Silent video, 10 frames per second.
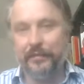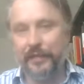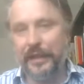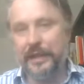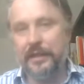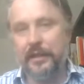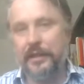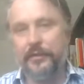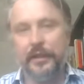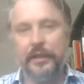of Felix
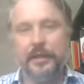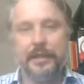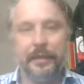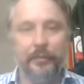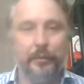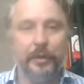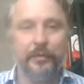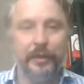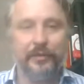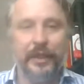Leiter and Ernst Stavro
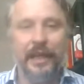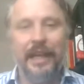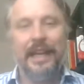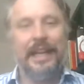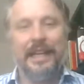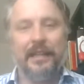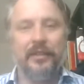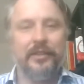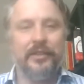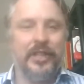Blofeld, they
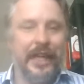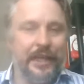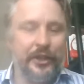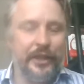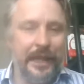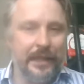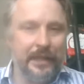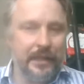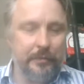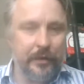changed the
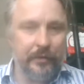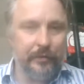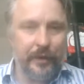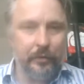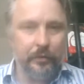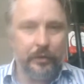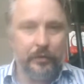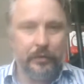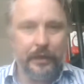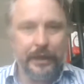actors per film.
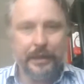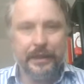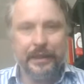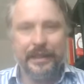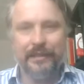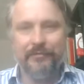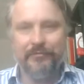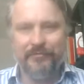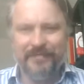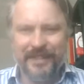It
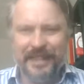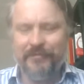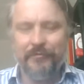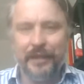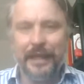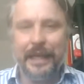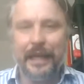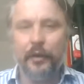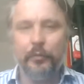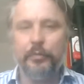didn't really
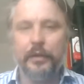help